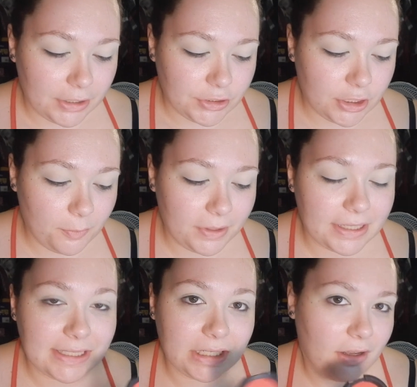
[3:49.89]
Sugar Pill
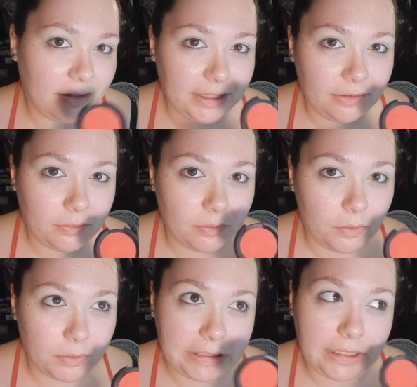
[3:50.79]
is an online
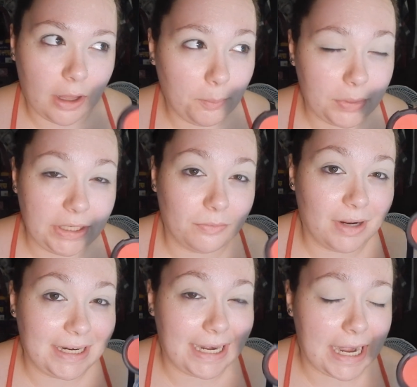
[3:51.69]
only company
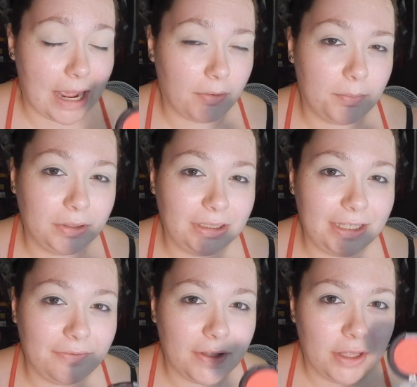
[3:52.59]
right now, I
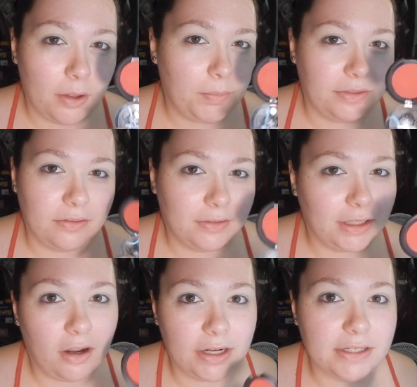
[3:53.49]
believe, but
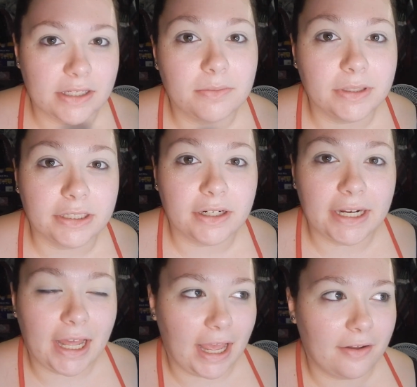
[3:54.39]
they're honestly really
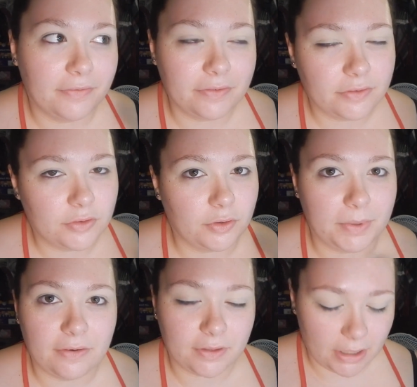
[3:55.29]
great. I have so
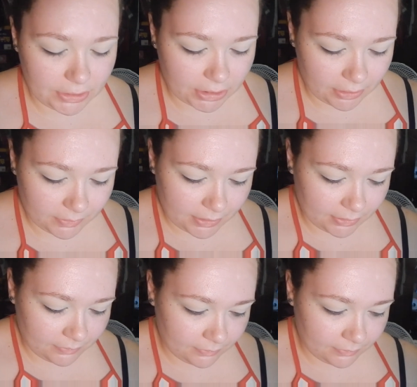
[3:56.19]
many of their eyeshadows.